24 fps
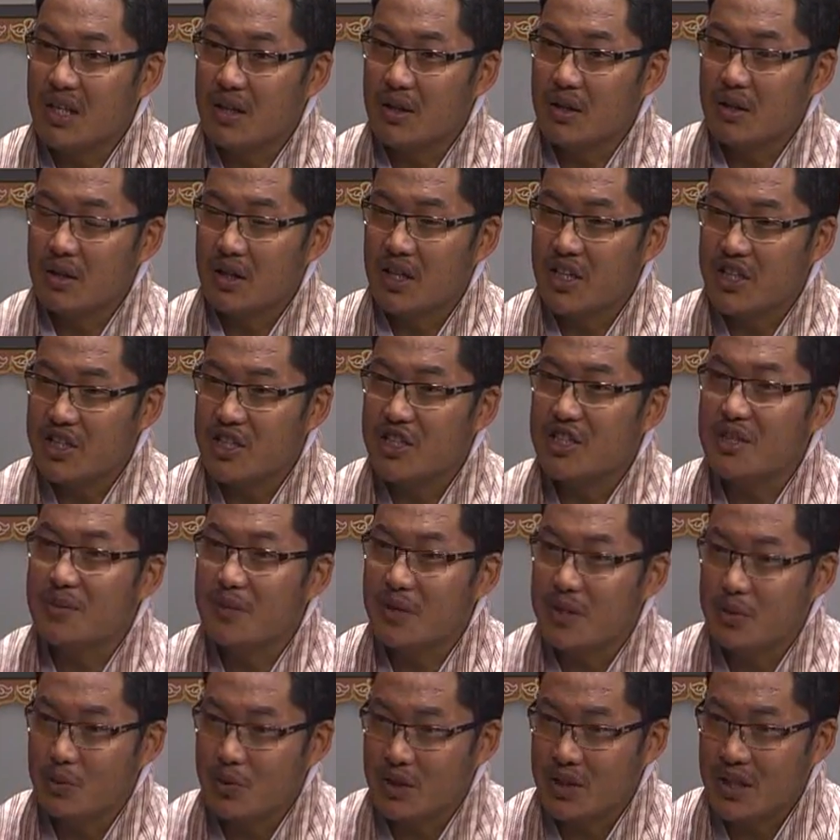
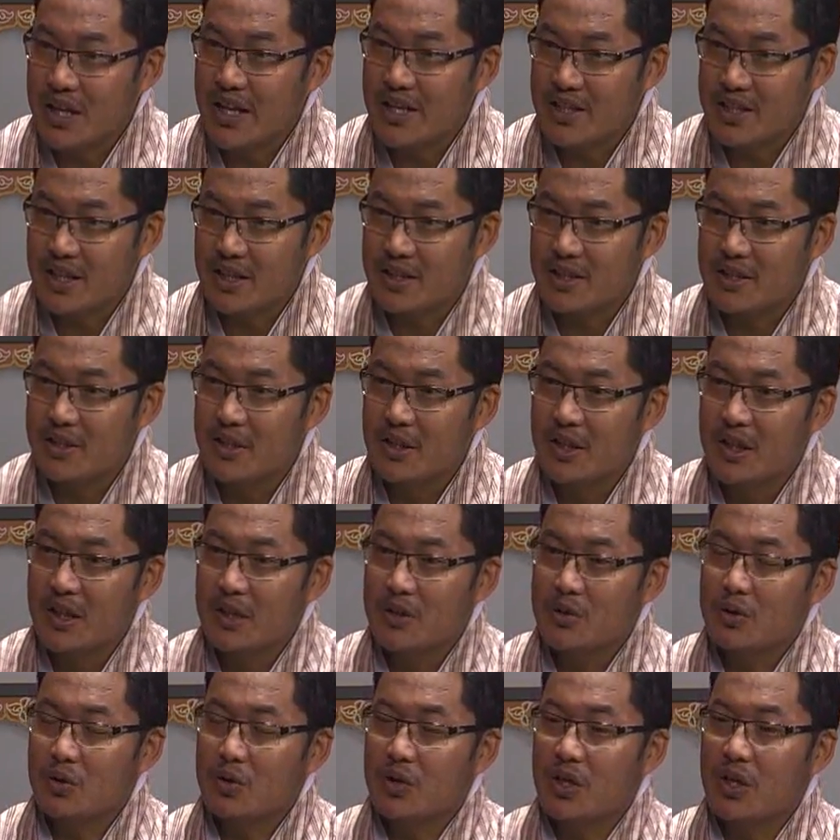legitimate with Land Act.
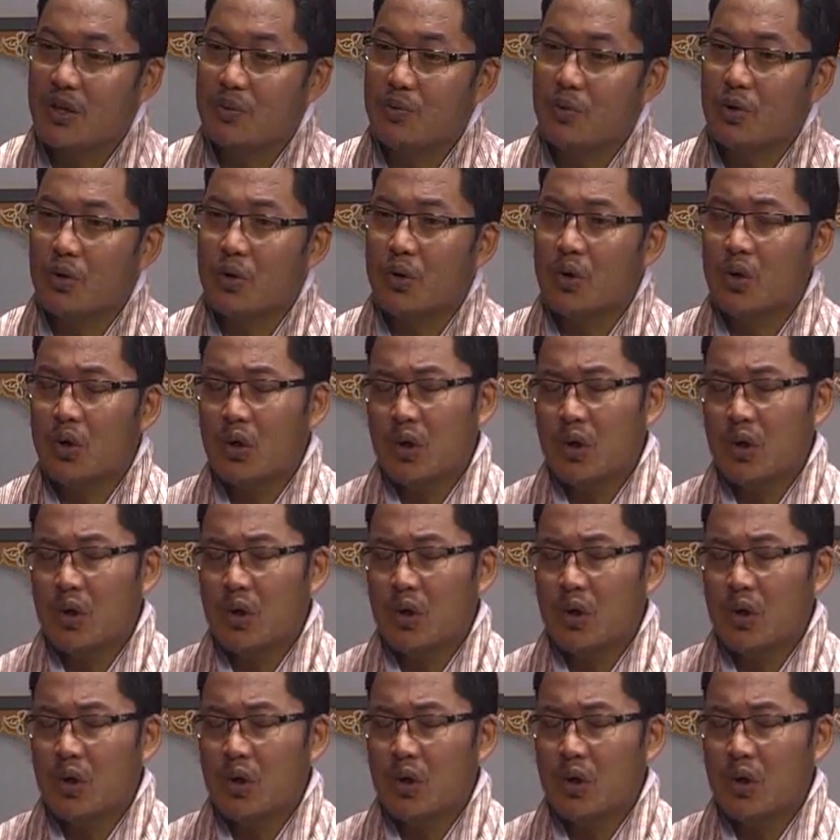So therefore,